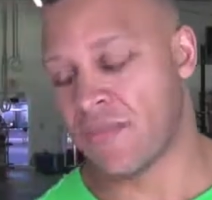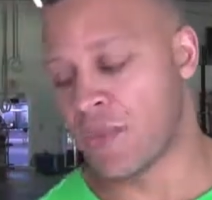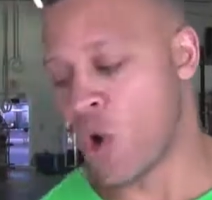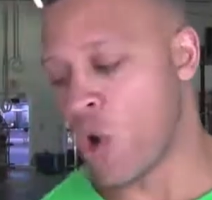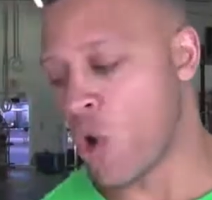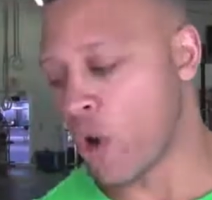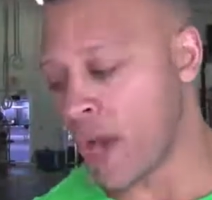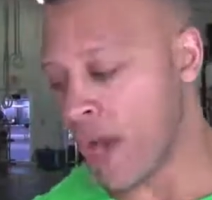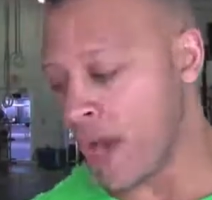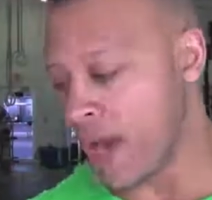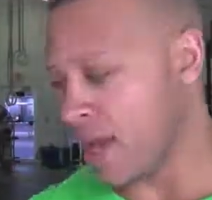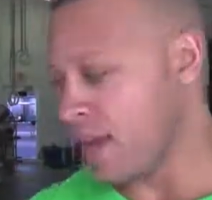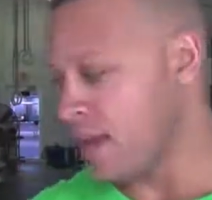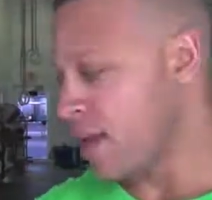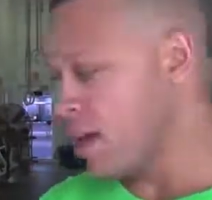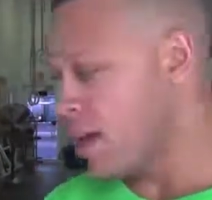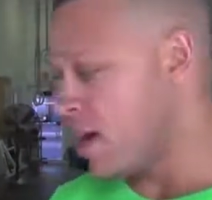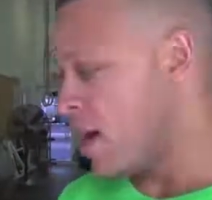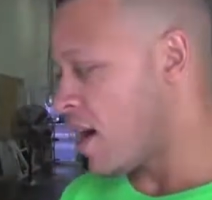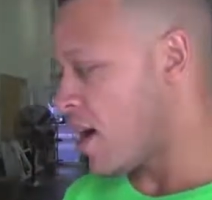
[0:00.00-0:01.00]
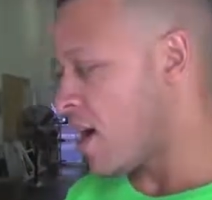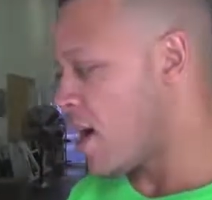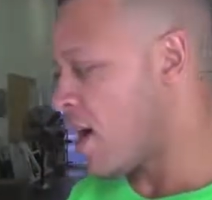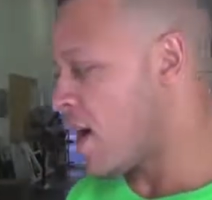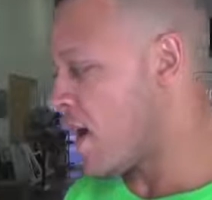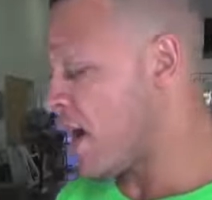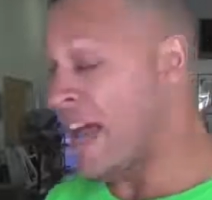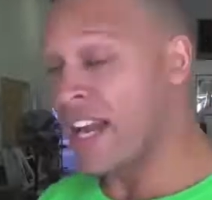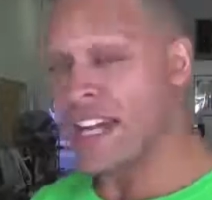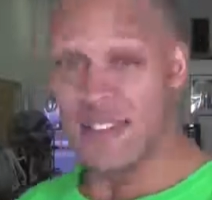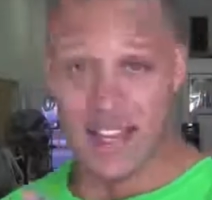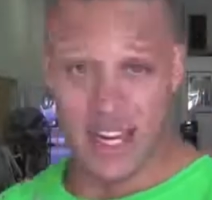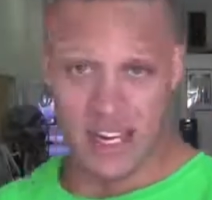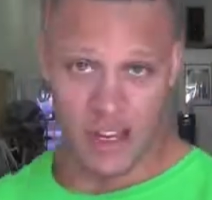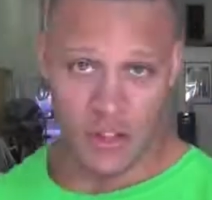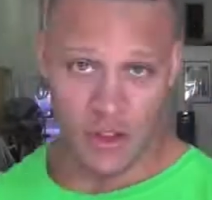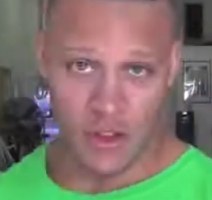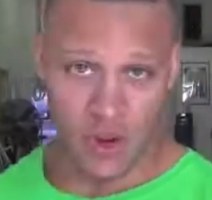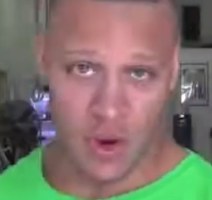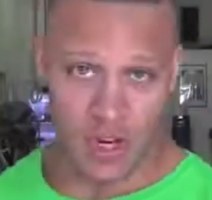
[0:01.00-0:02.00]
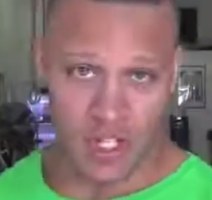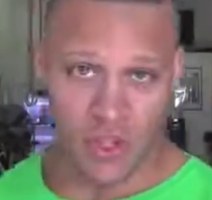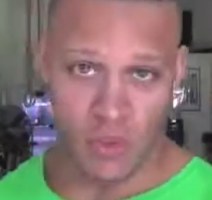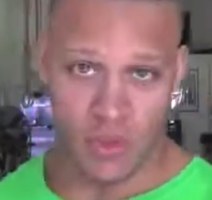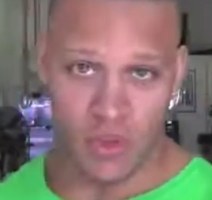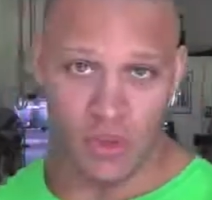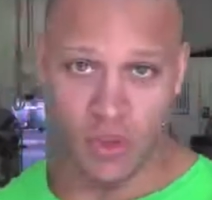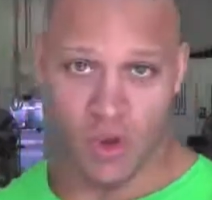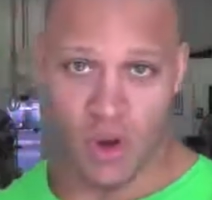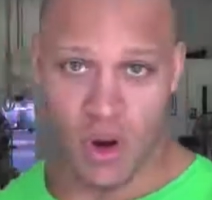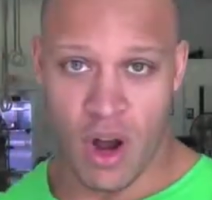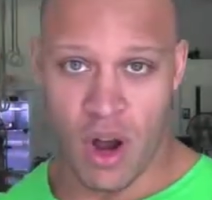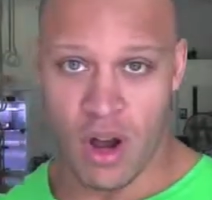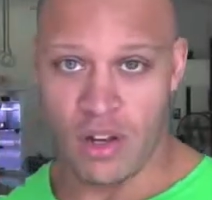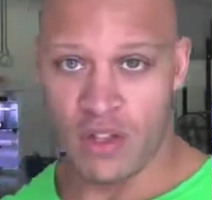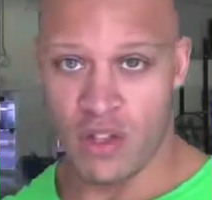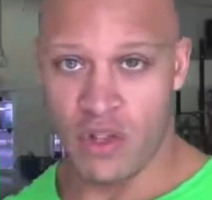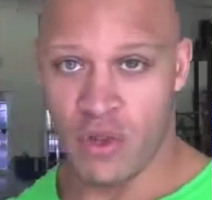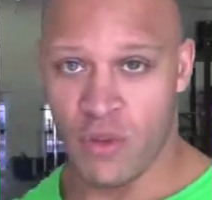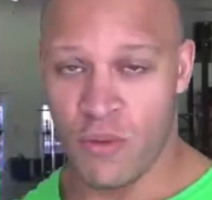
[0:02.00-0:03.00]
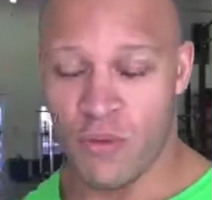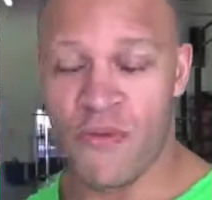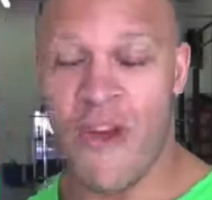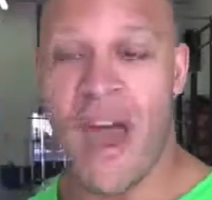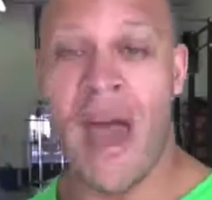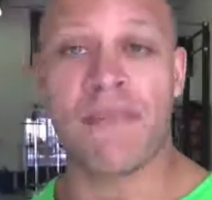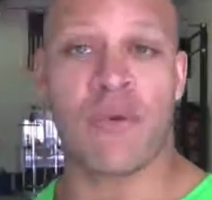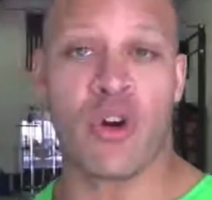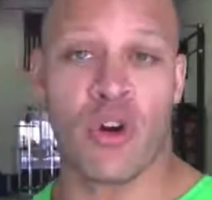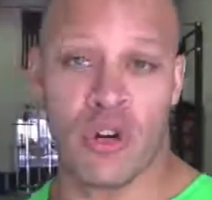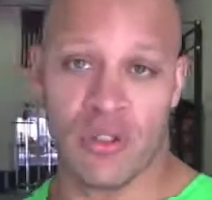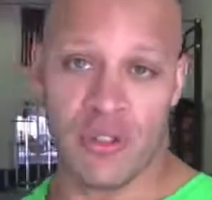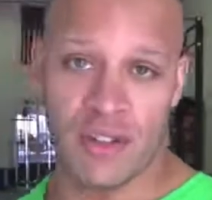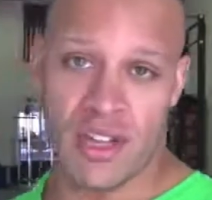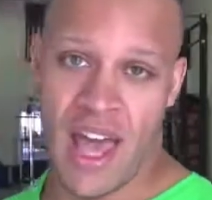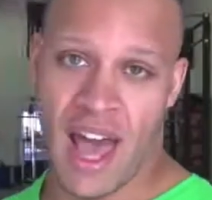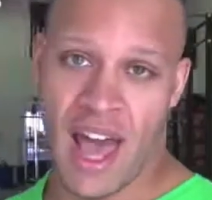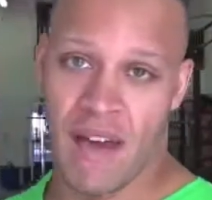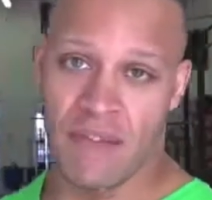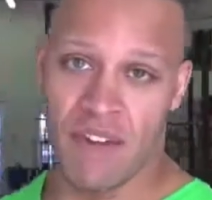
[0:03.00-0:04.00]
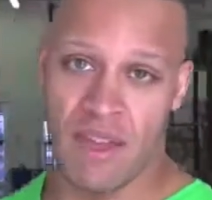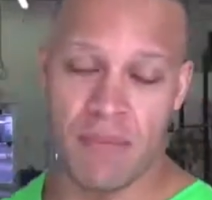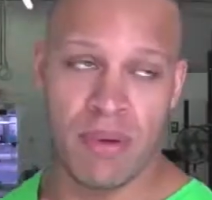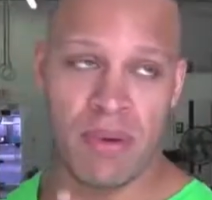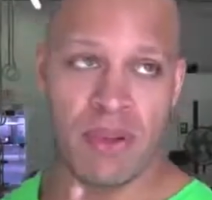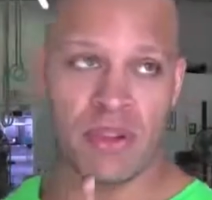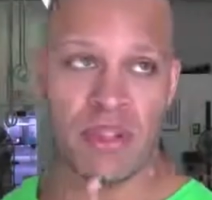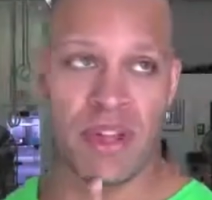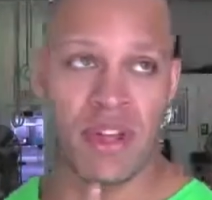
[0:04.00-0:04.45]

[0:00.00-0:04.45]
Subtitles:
Okay, and he's got another question with regard to fat burners and caffeine pills.